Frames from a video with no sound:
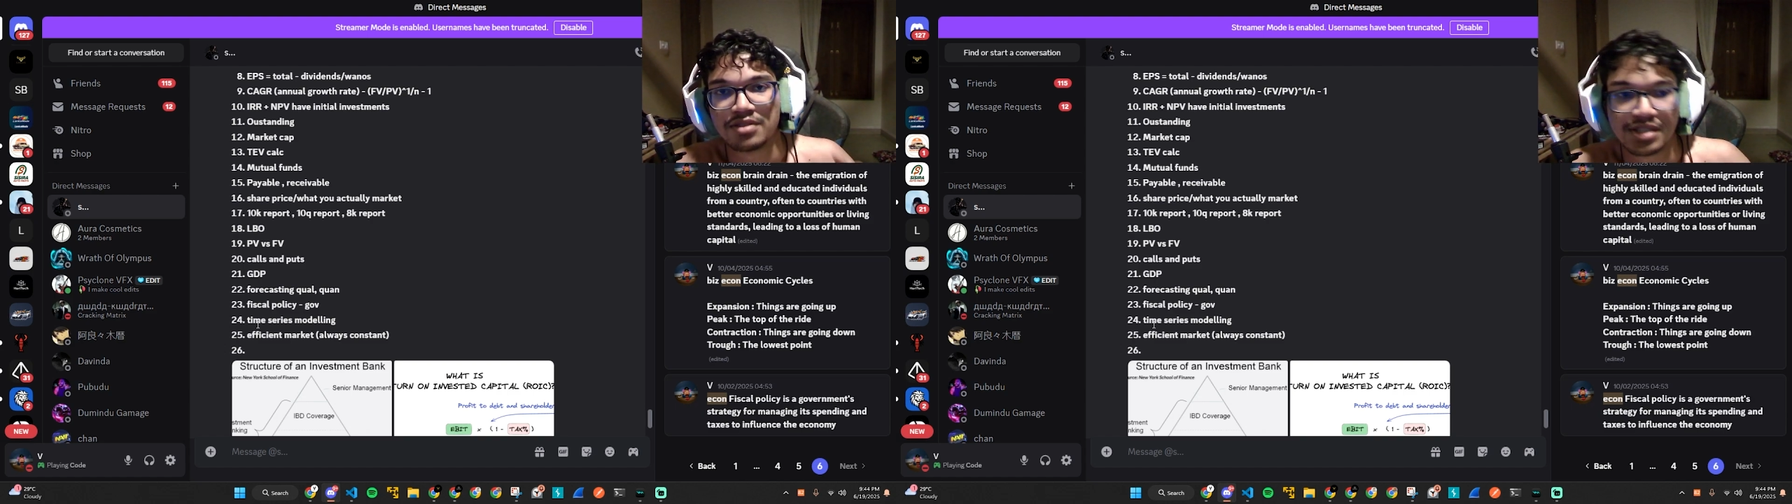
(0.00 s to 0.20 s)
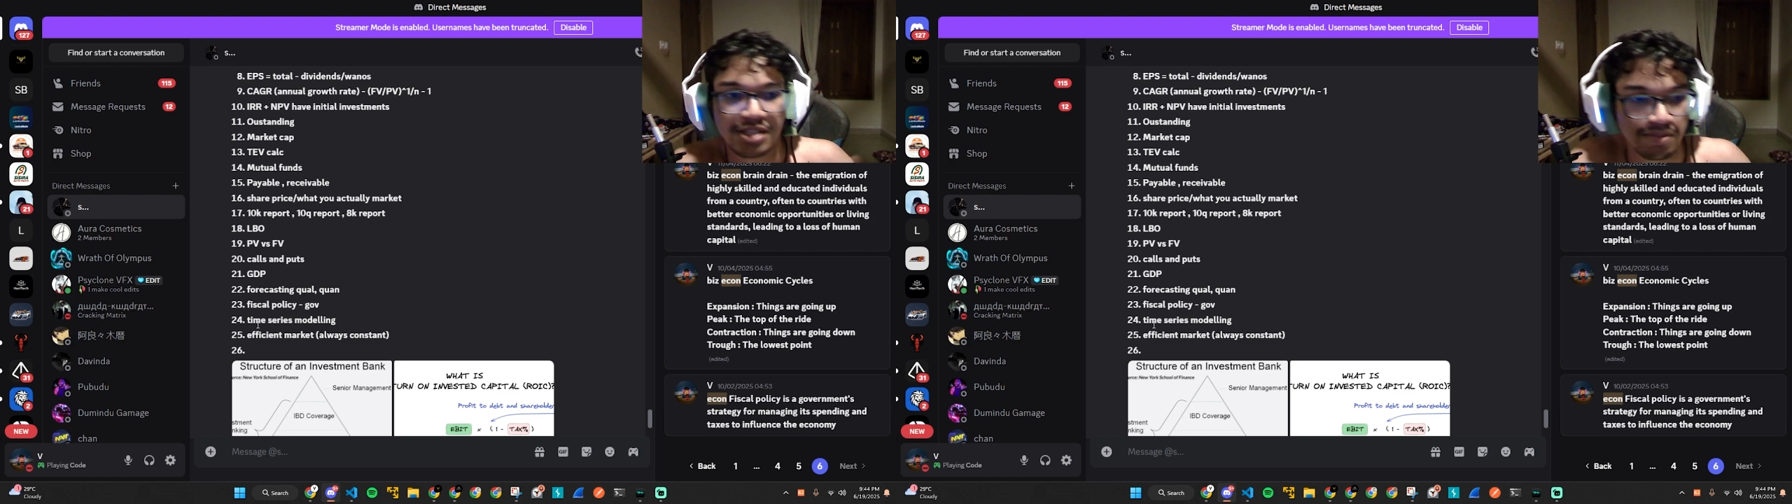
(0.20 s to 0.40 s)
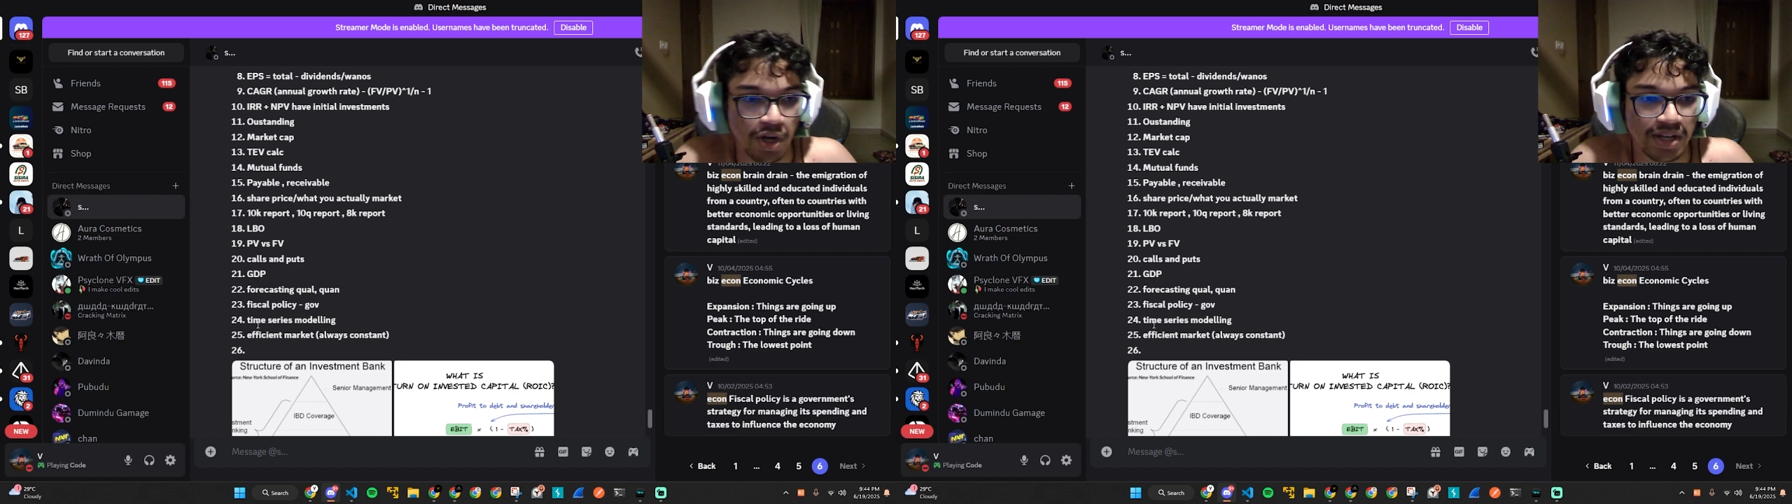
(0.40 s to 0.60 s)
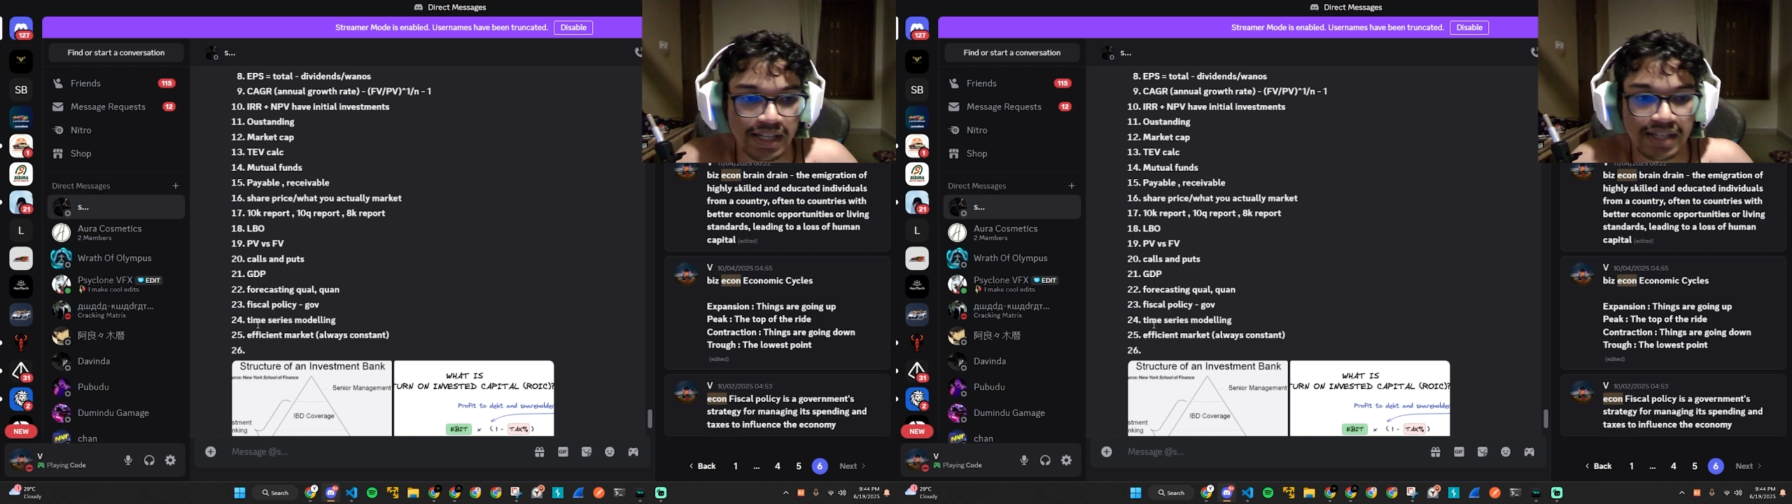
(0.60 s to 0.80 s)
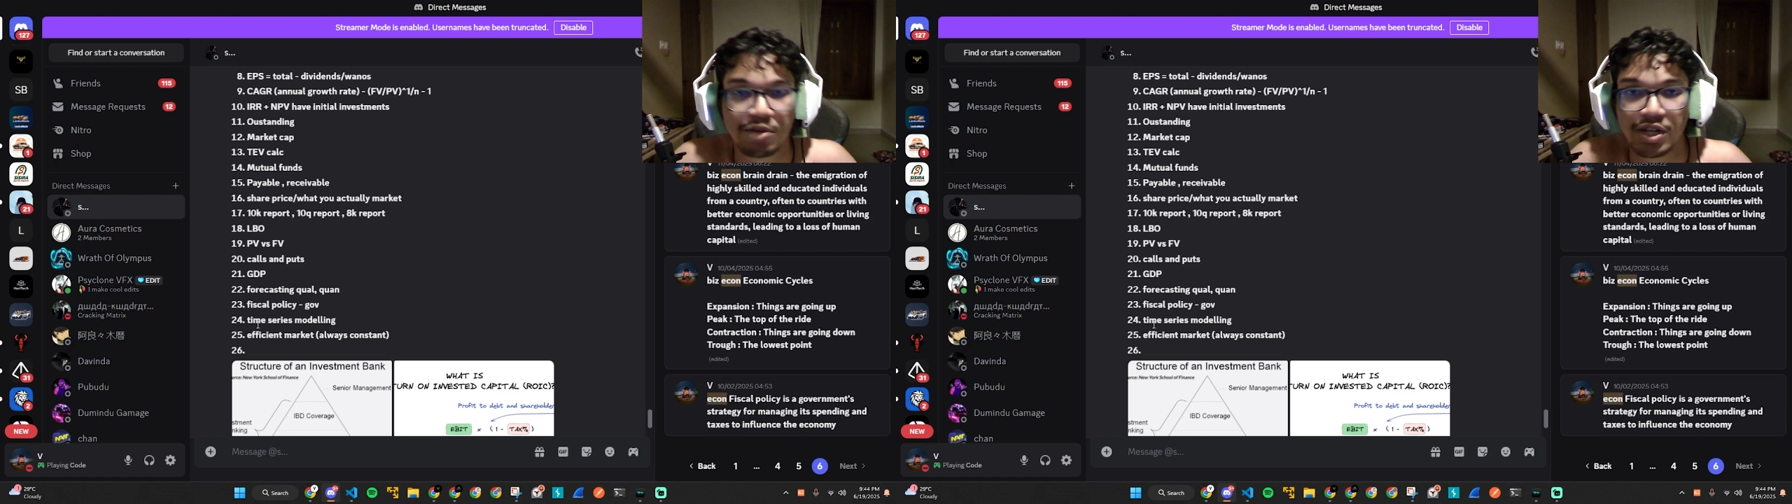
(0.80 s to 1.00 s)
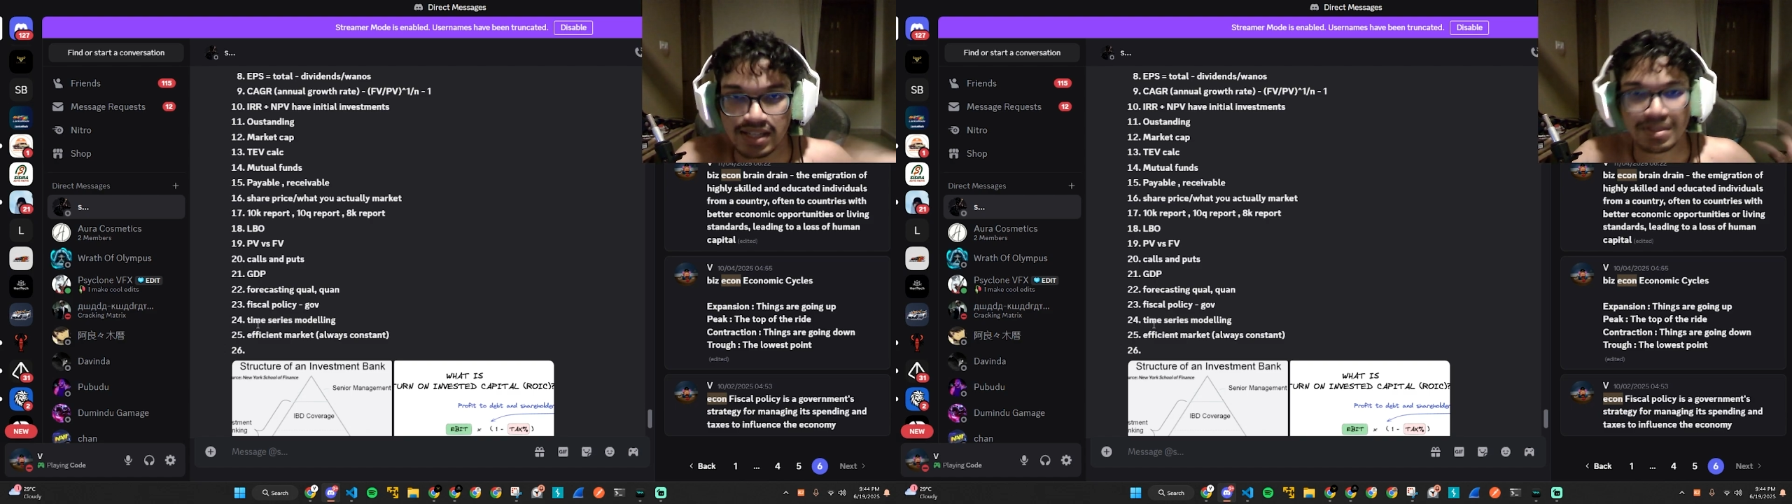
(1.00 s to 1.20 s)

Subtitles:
So it's just modeling it. Modeling